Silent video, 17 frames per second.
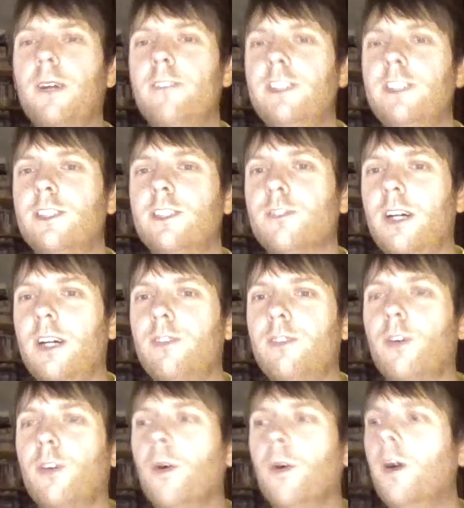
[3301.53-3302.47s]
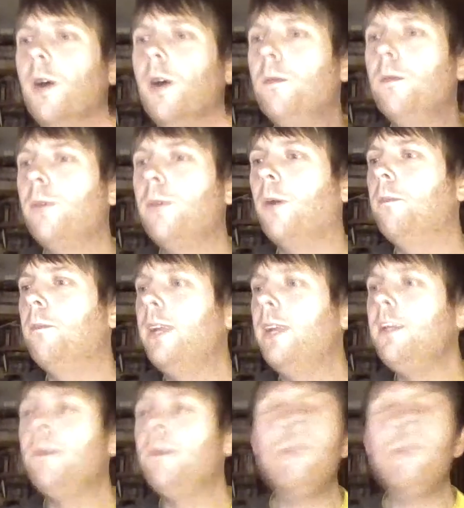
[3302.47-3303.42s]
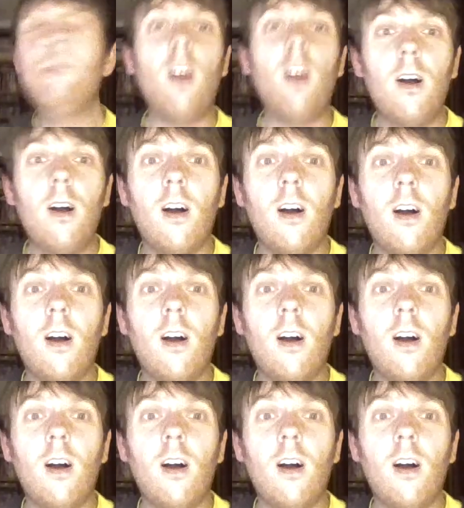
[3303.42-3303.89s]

Richard's raffle. But many people are.